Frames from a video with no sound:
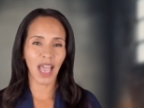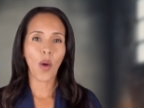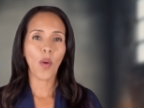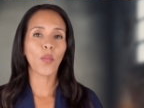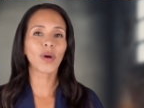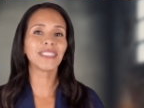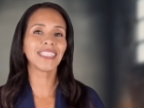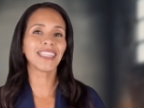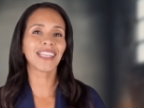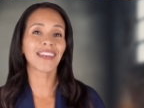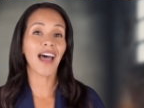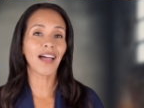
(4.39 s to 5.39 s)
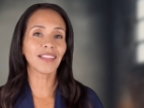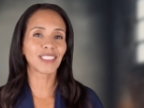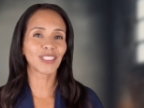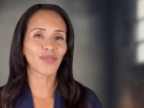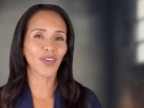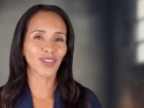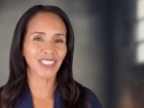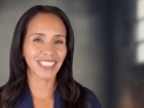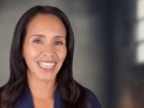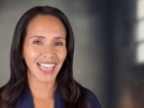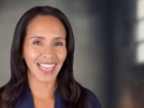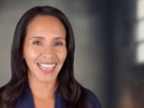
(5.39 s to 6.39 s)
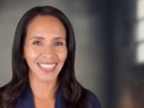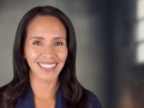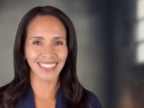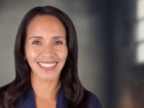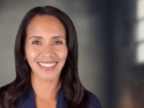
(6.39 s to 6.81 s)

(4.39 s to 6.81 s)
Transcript: What's in the Knowledge Vault today?